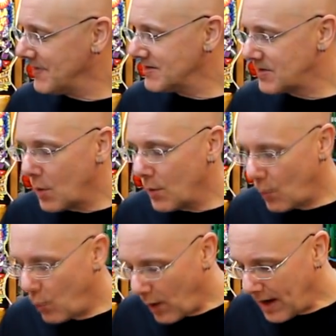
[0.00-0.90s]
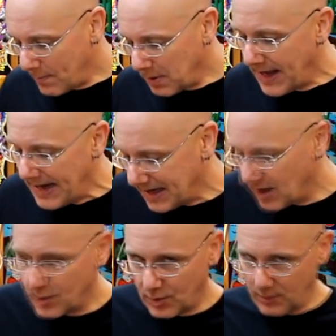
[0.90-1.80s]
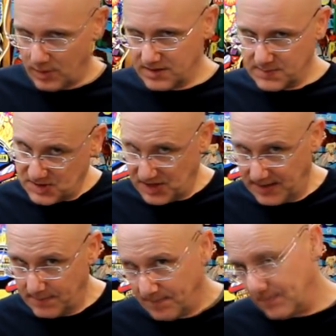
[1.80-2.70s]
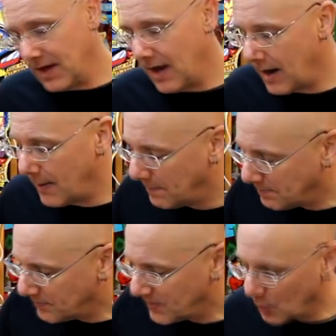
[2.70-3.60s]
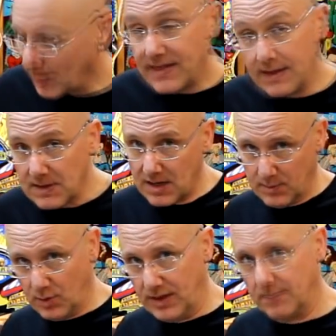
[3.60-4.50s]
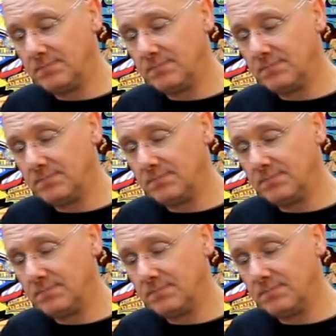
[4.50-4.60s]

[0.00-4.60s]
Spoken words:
So what I'm planning on doing with this machine, the retheme that I'm doing,